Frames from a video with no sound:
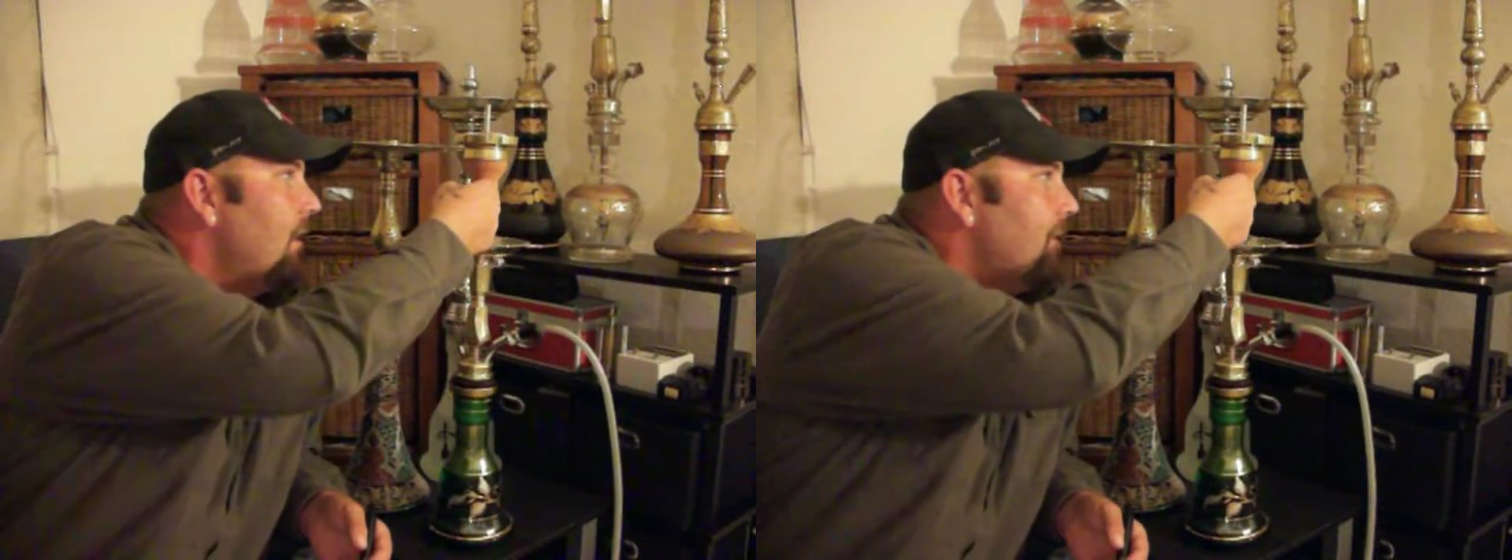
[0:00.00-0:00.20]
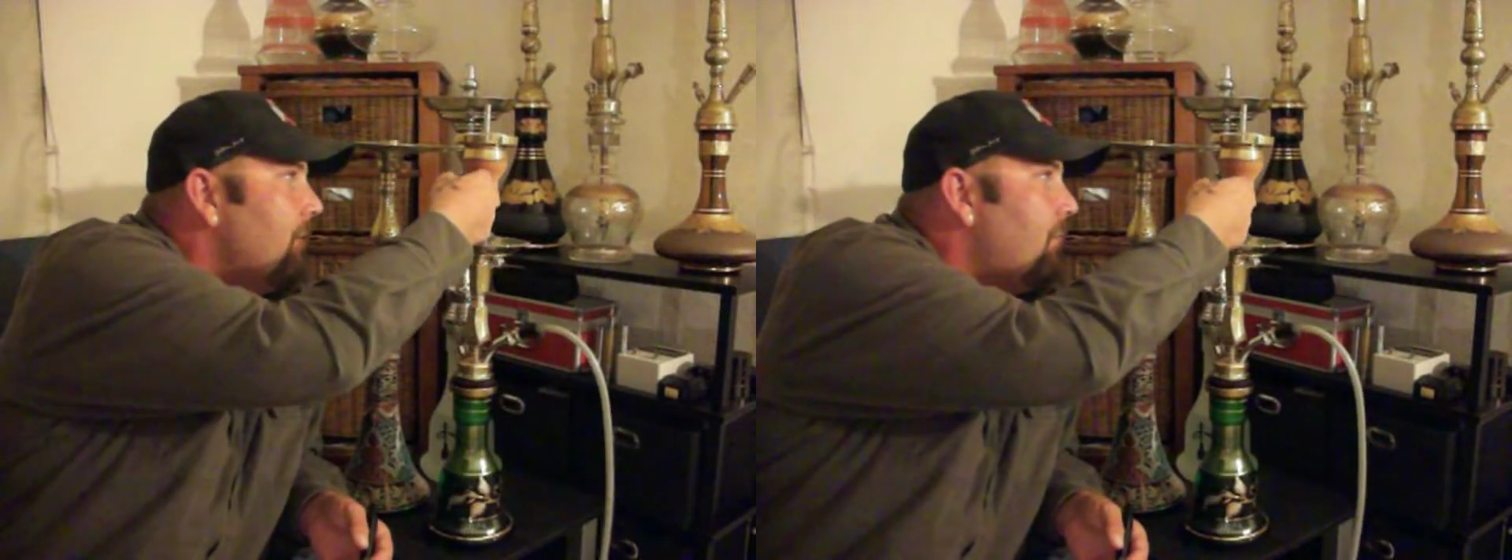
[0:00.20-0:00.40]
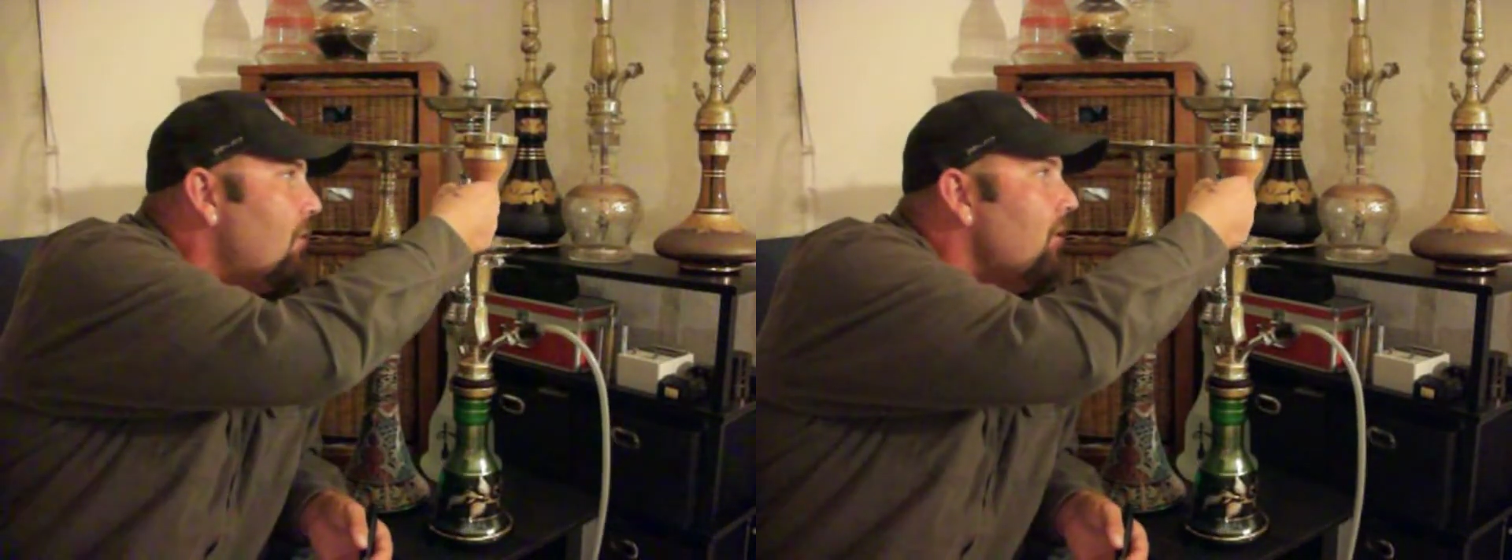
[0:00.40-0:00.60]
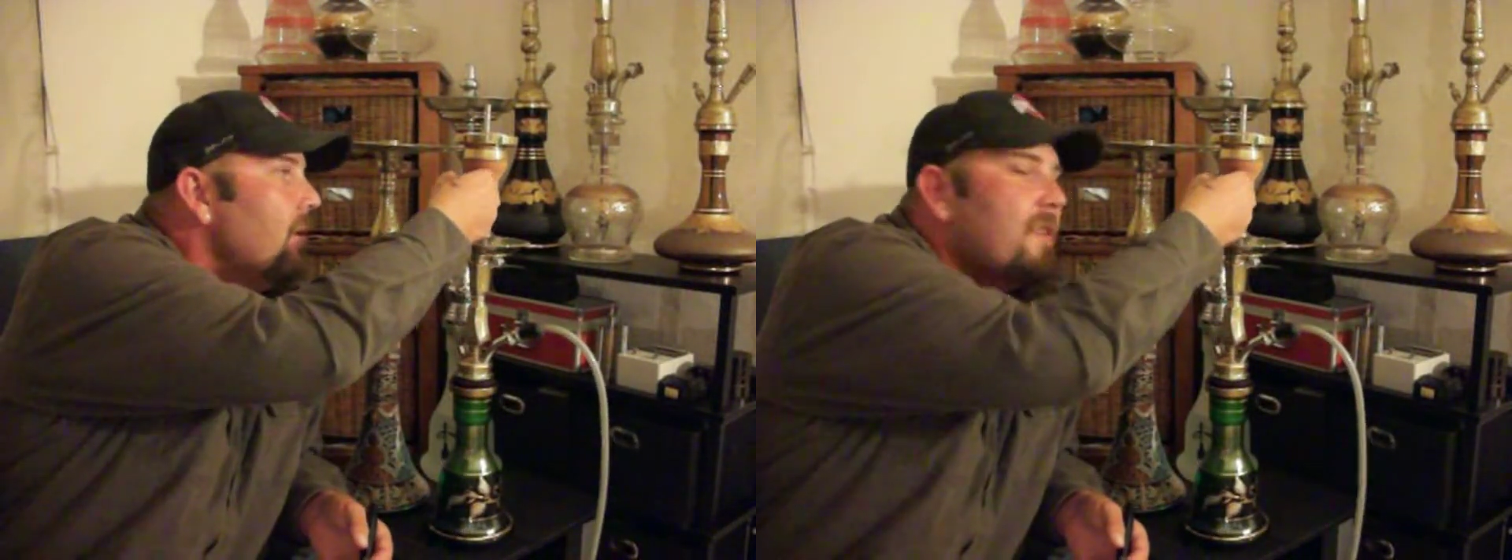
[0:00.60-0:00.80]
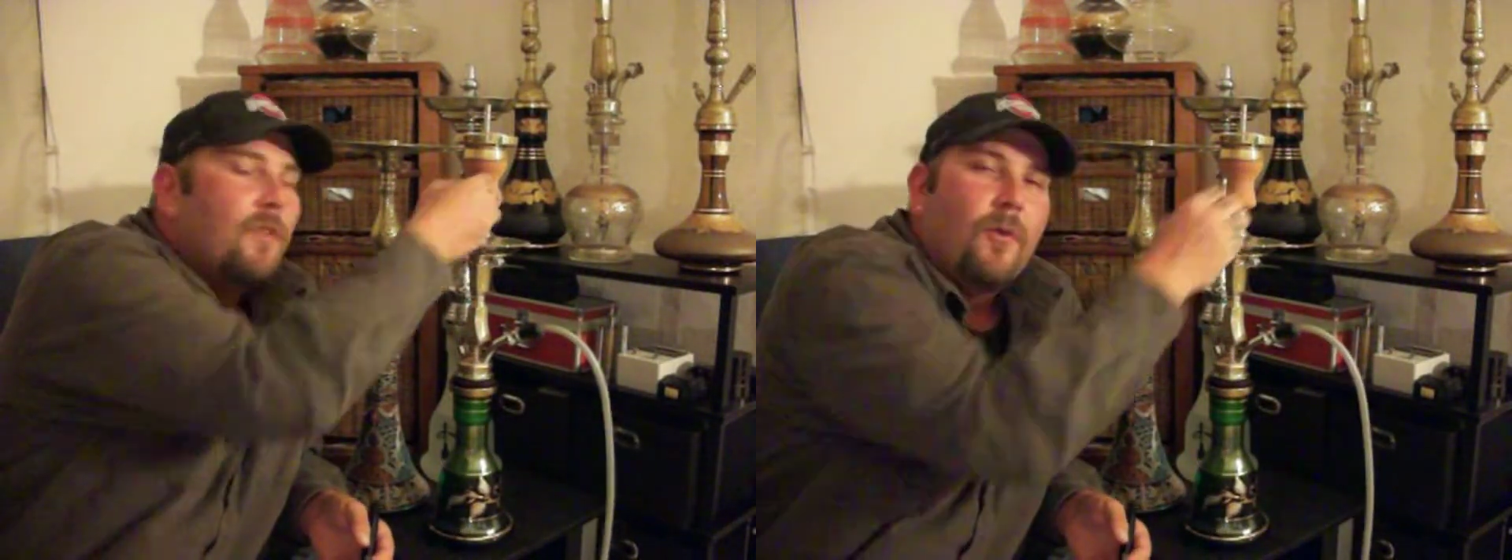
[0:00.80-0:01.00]
the
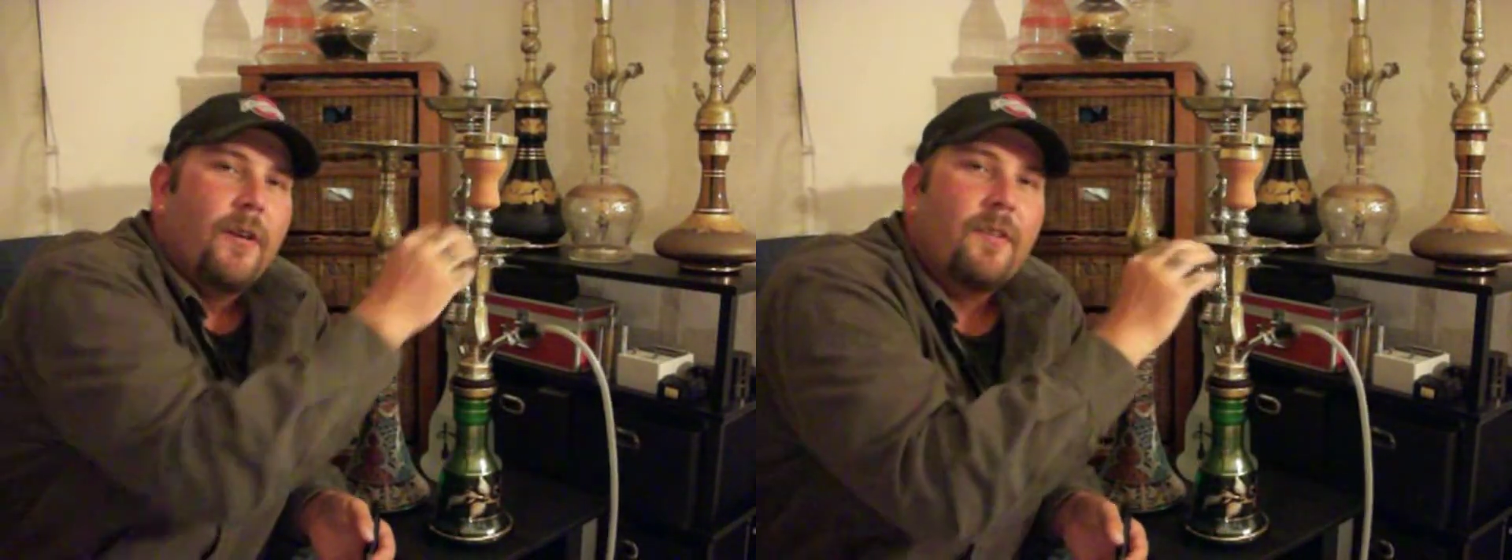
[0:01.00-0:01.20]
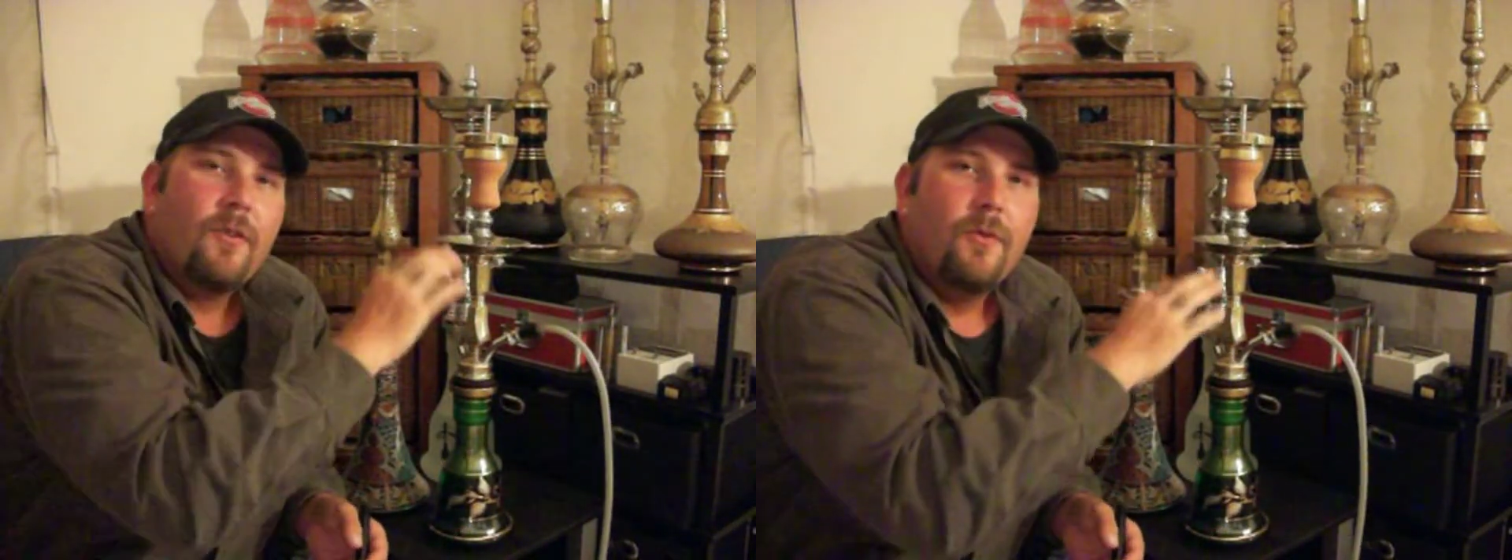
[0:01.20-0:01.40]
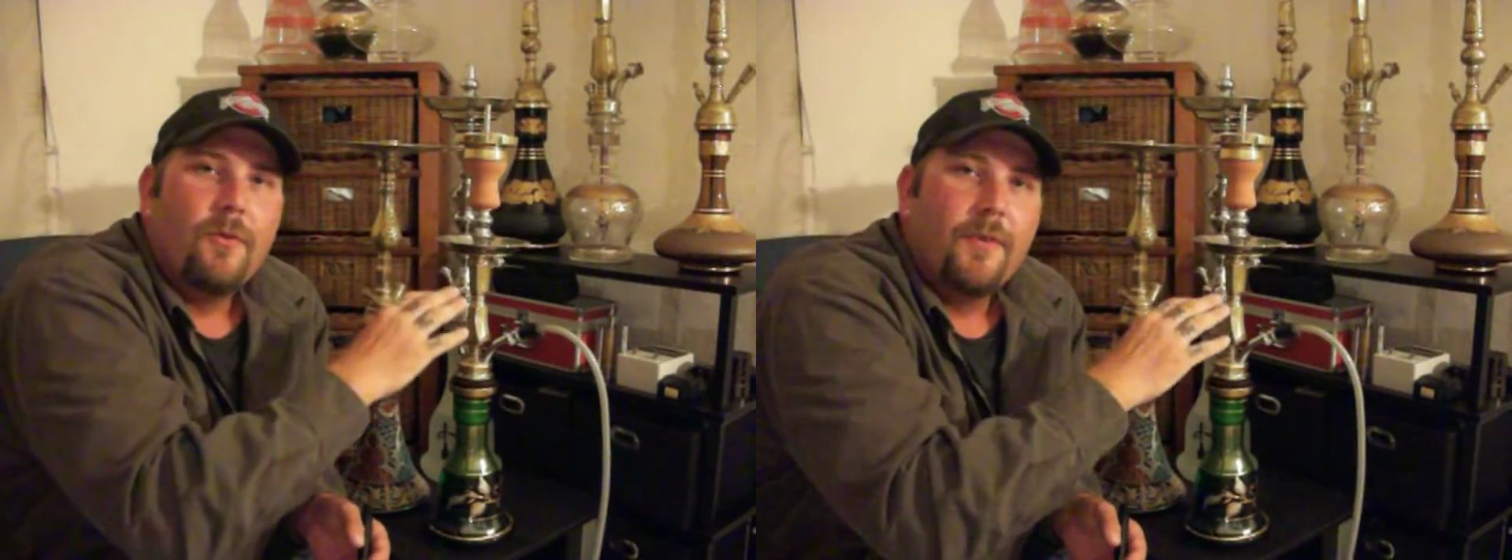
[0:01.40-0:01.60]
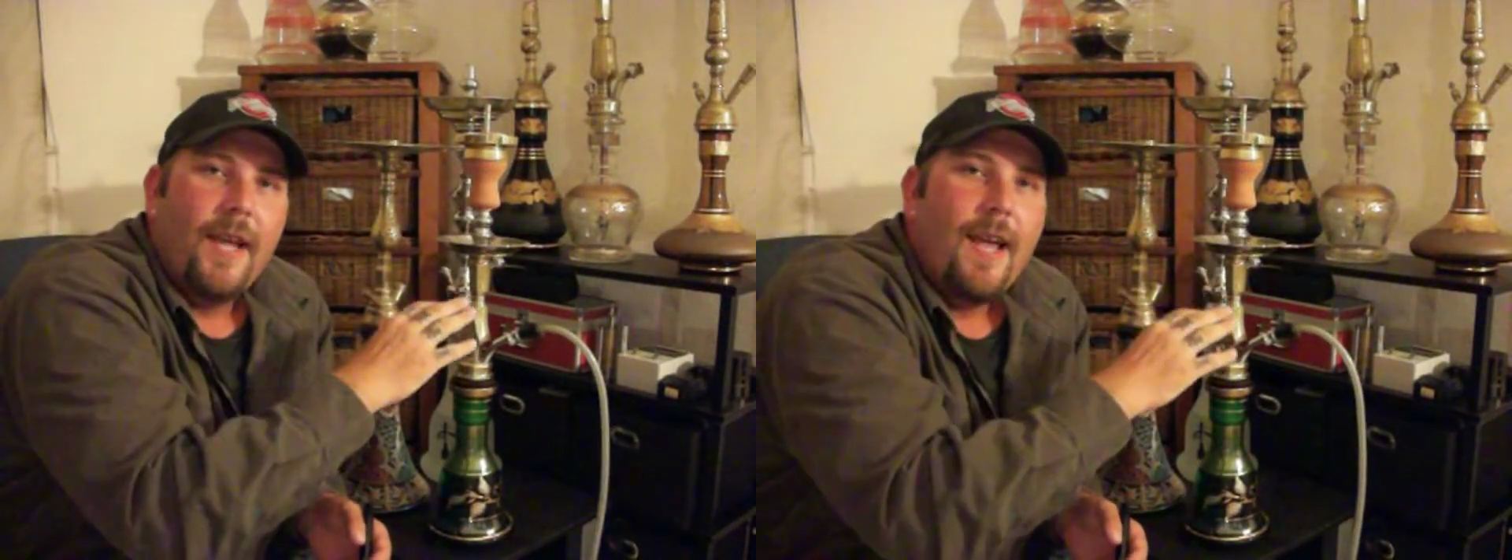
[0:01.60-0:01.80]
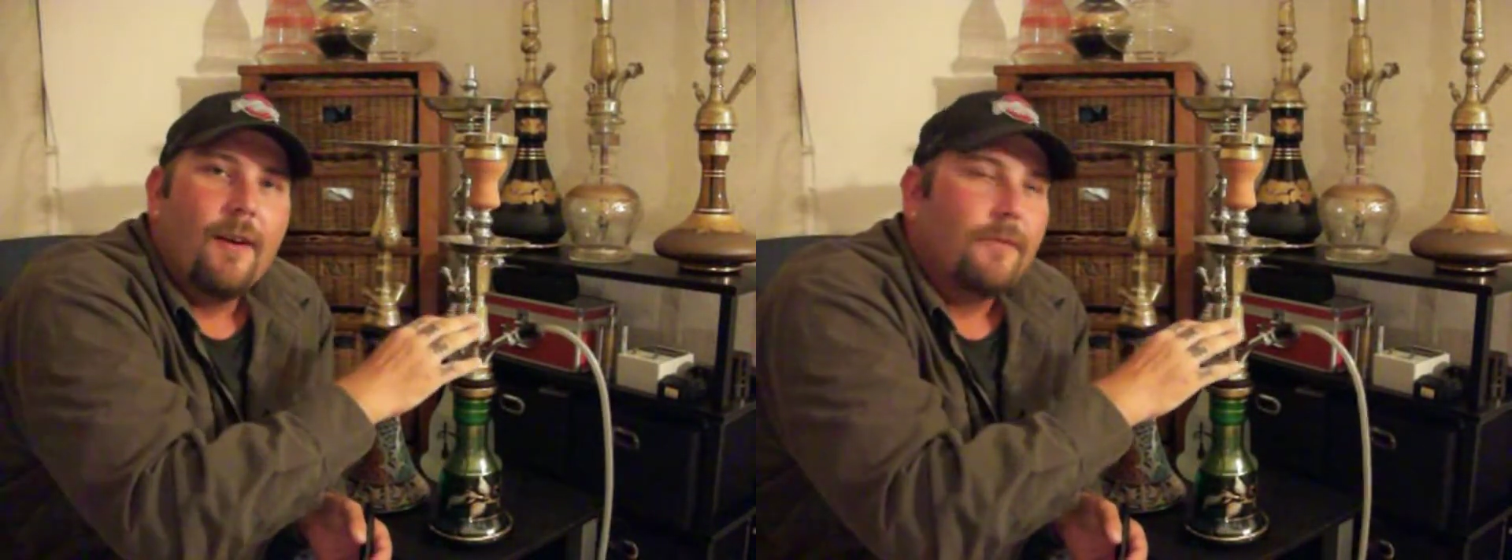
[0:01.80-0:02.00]
bowl is going to cool
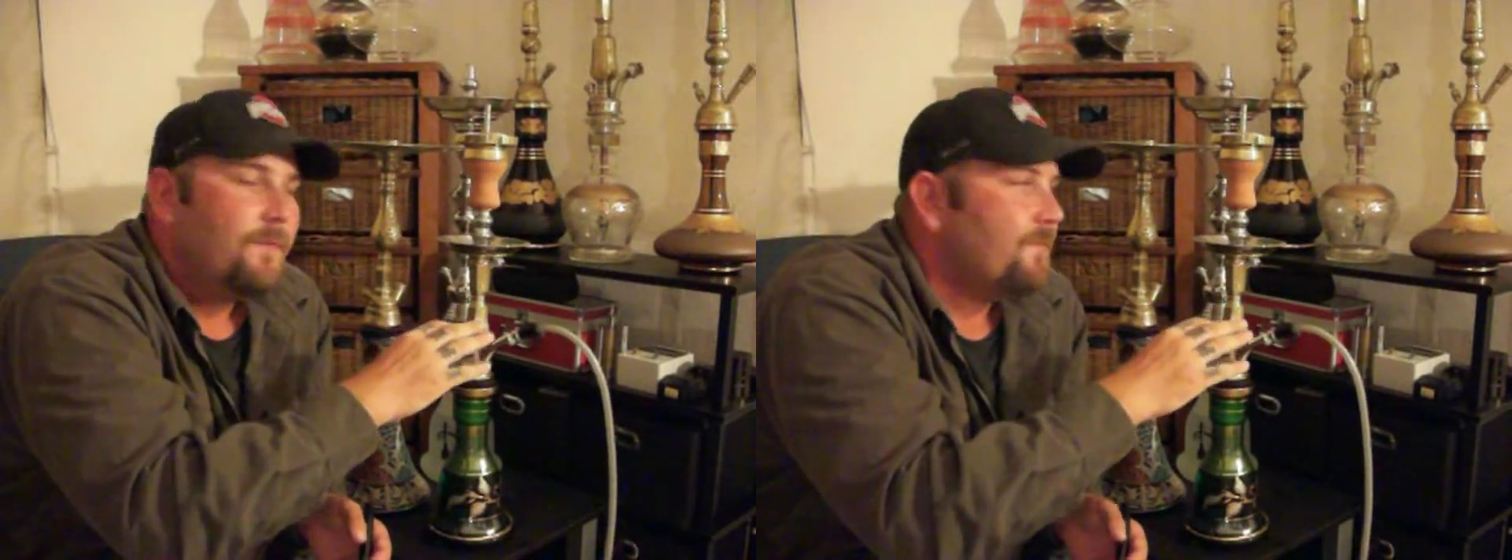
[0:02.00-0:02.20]
down.